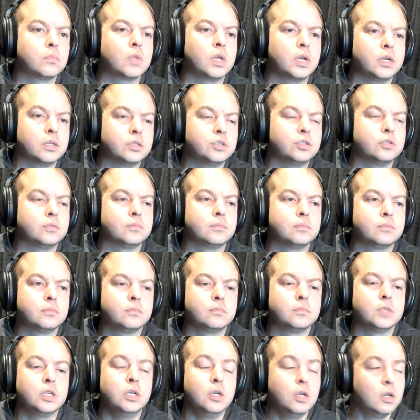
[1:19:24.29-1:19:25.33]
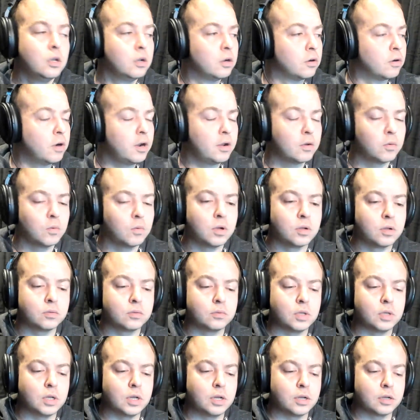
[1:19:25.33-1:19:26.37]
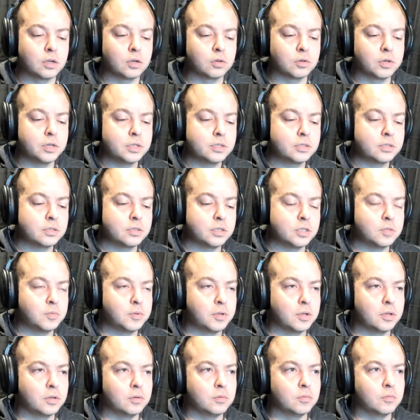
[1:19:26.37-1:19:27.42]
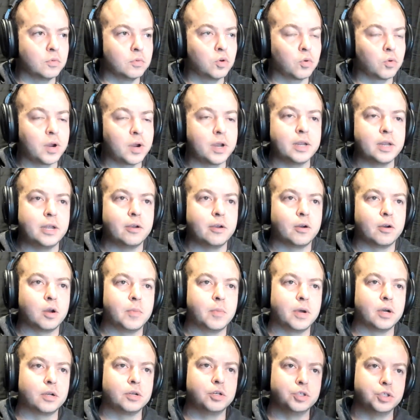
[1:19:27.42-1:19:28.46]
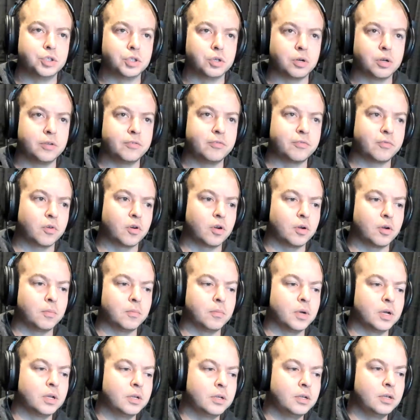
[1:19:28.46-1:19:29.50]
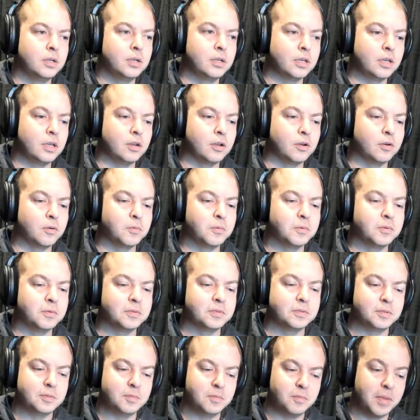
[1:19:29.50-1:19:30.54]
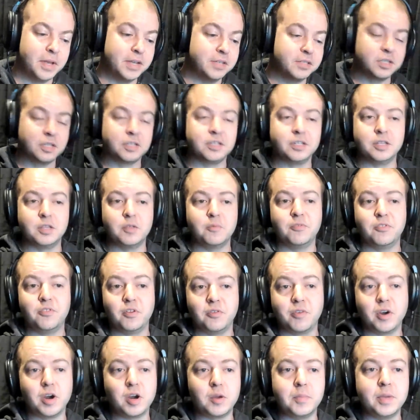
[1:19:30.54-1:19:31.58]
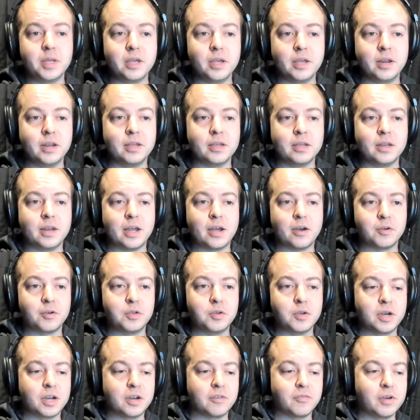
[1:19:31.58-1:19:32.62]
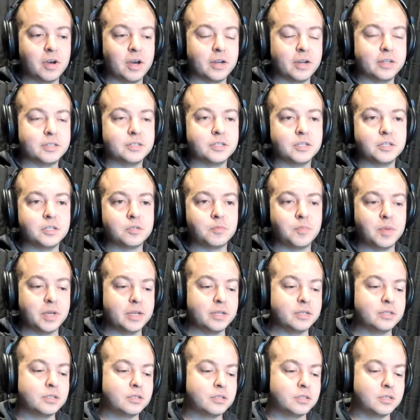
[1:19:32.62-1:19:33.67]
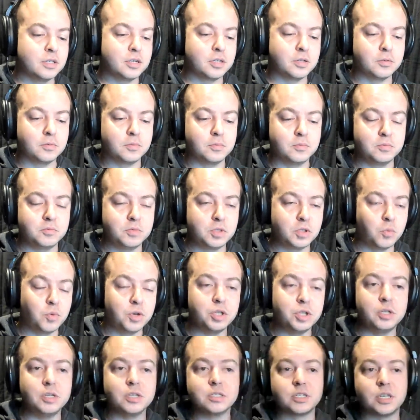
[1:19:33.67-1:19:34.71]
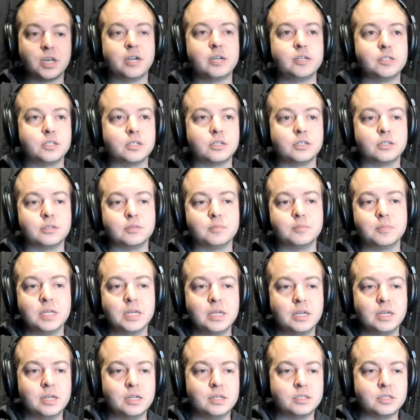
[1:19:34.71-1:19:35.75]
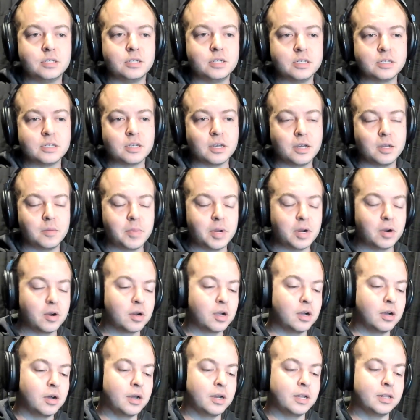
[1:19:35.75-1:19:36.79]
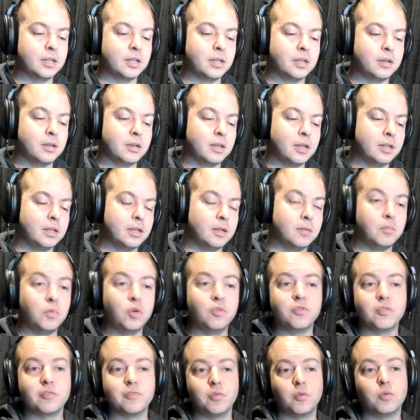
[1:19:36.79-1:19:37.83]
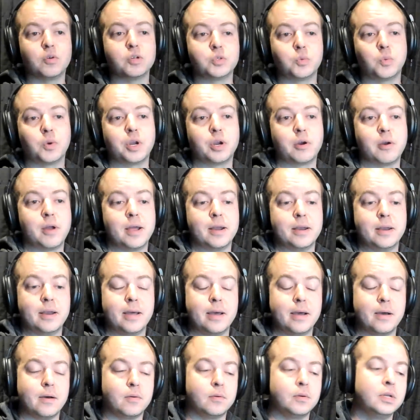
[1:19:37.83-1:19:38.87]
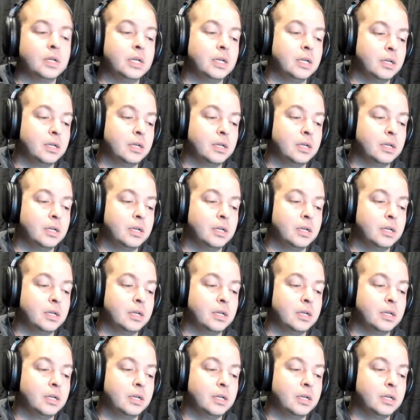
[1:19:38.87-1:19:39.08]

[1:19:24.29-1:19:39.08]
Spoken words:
Gotcha. All right. Well, Chris, it's been great hearing about your journey from, you know, basically the very beginning and how you kind of got into the space, to when you decided to design Paragon and then moving forward to where you're at now.